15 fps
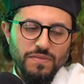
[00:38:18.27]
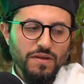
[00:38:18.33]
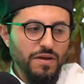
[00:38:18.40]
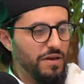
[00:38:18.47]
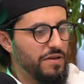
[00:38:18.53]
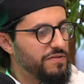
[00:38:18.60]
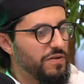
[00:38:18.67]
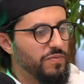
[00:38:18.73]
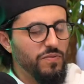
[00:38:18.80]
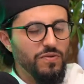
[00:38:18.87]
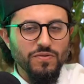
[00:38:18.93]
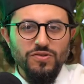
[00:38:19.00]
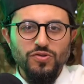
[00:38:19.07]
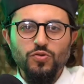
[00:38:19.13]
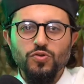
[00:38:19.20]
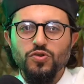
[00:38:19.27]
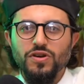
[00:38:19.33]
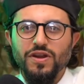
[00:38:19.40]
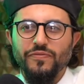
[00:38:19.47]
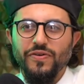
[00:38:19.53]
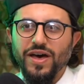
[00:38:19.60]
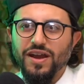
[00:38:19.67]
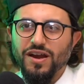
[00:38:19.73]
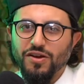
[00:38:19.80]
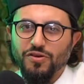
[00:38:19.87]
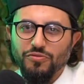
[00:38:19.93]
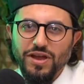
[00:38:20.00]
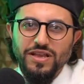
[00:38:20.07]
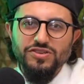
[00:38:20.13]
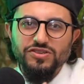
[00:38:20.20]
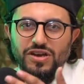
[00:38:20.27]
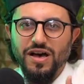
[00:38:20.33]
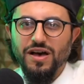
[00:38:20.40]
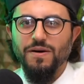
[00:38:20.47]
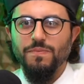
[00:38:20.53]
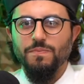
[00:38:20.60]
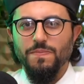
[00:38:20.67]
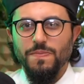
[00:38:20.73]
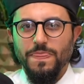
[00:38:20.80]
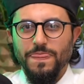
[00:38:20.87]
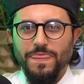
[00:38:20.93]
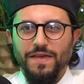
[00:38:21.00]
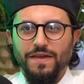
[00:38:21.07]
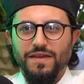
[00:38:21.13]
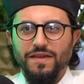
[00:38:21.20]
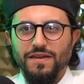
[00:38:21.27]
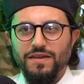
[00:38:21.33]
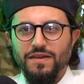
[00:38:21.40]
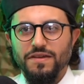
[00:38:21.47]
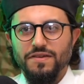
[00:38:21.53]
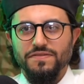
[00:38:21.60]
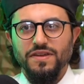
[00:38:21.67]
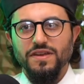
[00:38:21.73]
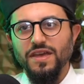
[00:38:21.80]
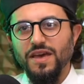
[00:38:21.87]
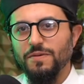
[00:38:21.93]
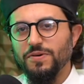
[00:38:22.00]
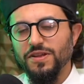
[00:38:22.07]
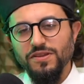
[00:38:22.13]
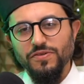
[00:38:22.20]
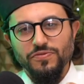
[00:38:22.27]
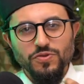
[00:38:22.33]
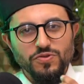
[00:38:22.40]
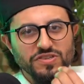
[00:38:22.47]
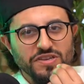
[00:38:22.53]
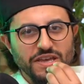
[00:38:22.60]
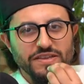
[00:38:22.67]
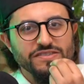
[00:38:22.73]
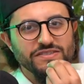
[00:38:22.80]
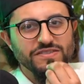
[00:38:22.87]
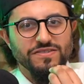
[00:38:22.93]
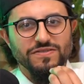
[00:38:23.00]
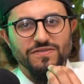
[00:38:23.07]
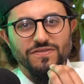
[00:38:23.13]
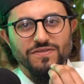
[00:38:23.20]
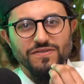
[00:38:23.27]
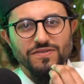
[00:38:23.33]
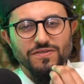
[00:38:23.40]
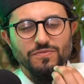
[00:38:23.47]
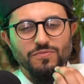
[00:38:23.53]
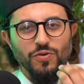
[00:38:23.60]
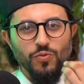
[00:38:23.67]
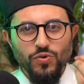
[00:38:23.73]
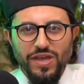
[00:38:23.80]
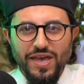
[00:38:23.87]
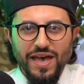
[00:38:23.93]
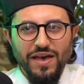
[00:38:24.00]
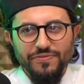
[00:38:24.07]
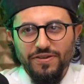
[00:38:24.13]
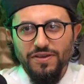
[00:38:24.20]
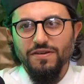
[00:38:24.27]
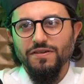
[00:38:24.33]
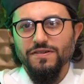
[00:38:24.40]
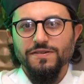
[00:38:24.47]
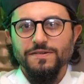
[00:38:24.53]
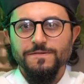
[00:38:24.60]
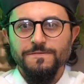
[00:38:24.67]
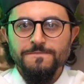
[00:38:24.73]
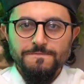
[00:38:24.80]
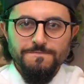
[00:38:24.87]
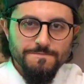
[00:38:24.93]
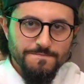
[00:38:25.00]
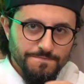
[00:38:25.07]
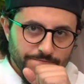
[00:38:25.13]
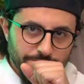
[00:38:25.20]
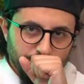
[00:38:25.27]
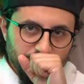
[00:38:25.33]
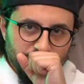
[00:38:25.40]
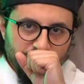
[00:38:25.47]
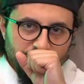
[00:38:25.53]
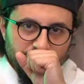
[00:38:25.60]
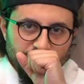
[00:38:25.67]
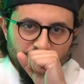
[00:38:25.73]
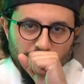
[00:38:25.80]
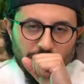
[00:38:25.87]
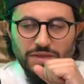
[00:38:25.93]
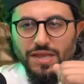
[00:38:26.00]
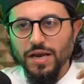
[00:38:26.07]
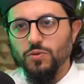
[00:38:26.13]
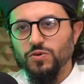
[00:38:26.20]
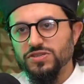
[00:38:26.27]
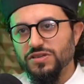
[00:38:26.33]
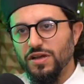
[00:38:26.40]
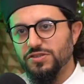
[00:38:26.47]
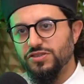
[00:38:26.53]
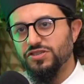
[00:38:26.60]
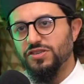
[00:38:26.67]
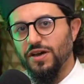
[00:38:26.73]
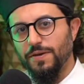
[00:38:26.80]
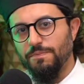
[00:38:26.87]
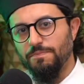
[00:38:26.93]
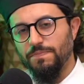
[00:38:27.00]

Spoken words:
He said, well, you could have had a great job. He said, yeah, but if you taste what we have here. Then it was lunchtime.